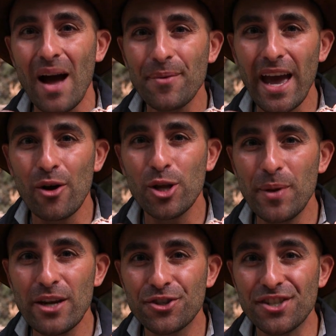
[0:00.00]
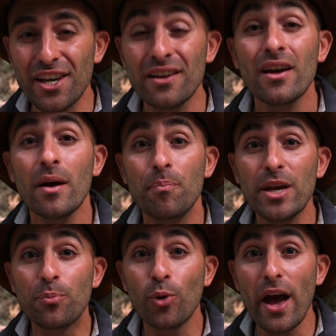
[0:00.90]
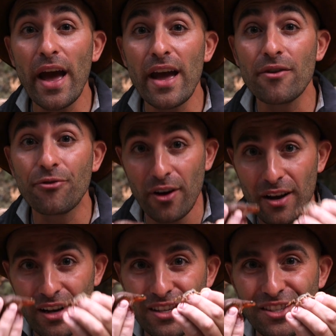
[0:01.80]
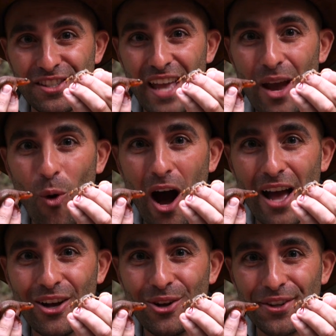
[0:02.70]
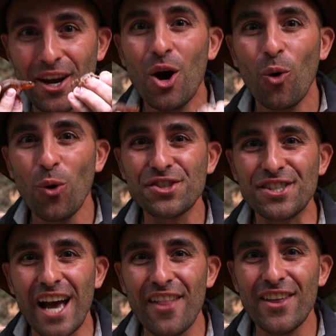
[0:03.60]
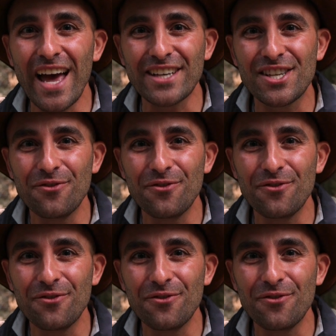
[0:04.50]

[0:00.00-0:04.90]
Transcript: I'm Coyote Peterson. Be brave, stay wild. We'll see you on the next